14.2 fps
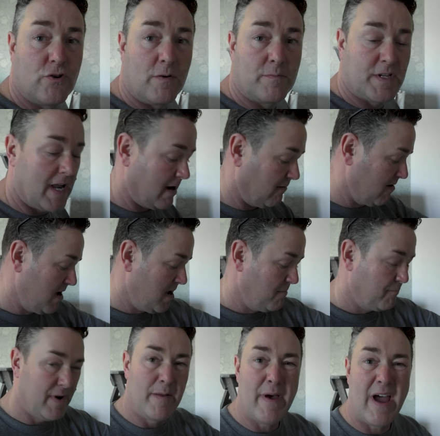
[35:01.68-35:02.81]
drops now.
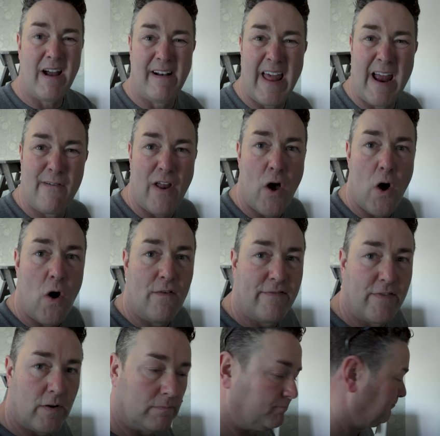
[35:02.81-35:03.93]
Been about an hour and a half.